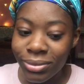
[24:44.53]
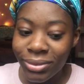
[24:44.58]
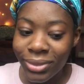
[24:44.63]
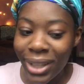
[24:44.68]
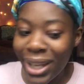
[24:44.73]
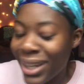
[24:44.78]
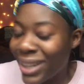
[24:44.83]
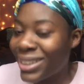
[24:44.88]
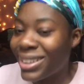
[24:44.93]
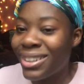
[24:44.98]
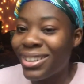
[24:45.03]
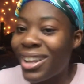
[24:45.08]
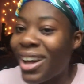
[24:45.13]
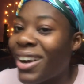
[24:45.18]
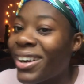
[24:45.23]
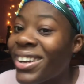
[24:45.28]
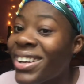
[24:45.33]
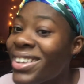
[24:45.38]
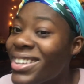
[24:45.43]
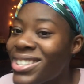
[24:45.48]
like, the
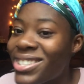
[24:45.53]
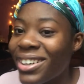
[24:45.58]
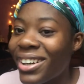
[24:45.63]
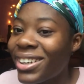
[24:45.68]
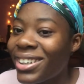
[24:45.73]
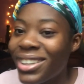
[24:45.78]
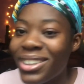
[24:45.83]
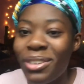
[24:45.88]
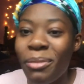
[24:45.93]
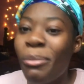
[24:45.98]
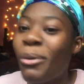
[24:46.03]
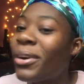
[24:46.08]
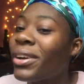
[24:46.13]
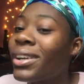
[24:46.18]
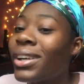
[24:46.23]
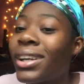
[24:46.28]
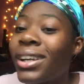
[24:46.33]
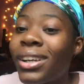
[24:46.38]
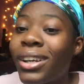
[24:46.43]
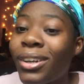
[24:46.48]
longer the journey, the more
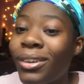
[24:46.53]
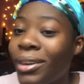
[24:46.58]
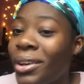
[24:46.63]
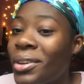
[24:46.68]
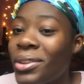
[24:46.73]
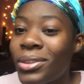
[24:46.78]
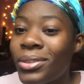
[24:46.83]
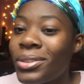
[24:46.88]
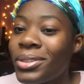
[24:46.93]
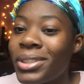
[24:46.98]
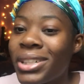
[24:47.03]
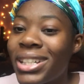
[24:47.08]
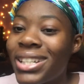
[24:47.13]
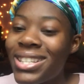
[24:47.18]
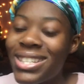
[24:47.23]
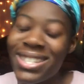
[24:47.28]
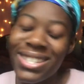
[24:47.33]
you're gonna grow through it.